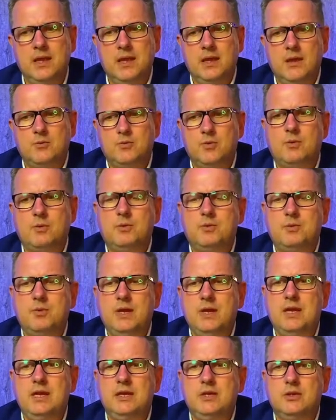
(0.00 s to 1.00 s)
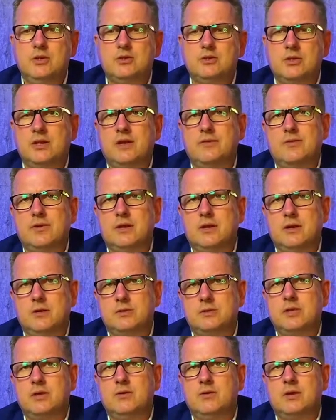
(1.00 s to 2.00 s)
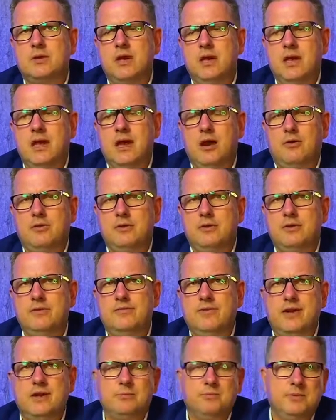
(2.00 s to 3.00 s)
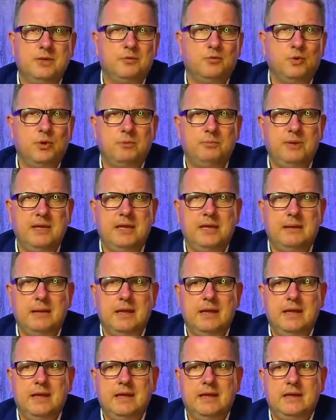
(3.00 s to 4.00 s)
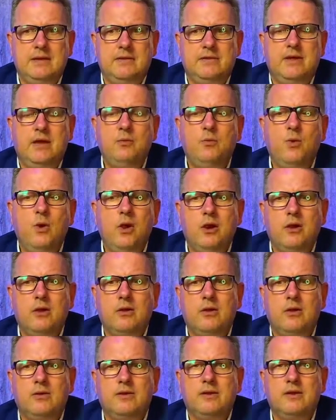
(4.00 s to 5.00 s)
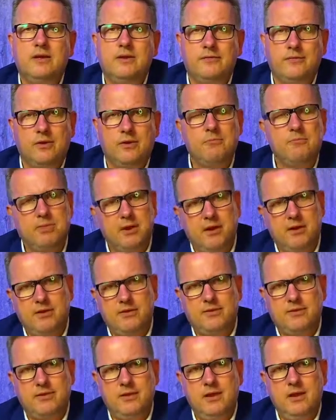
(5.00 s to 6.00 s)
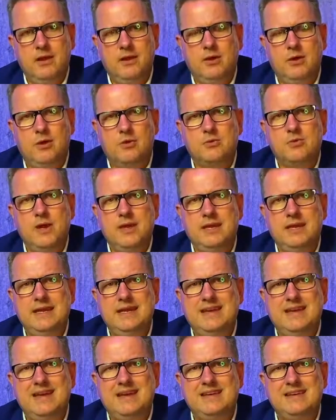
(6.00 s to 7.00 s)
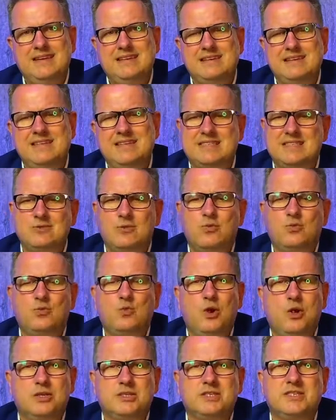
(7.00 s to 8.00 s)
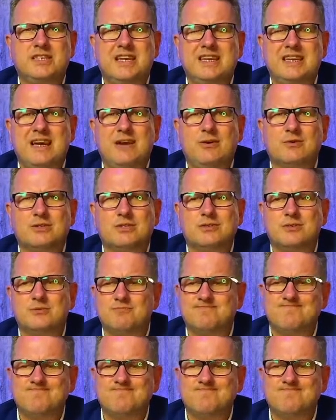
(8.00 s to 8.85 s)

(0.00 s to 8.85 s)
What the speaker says: where we really should have a closer look how the development will be. They were on a different path already, and it's worsening now. So